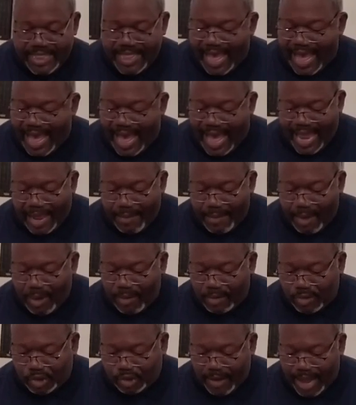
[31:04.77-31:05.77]
that I am
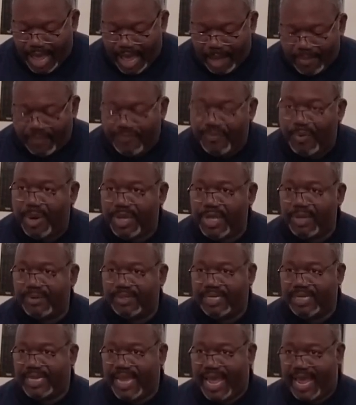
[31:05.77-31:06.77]
on trial before you
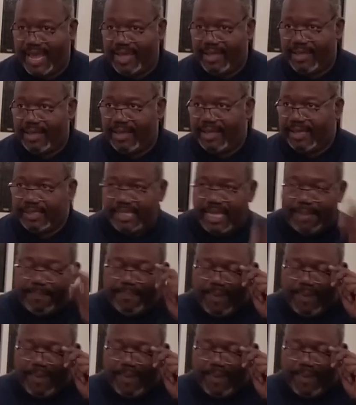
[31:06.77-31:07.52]
today. See,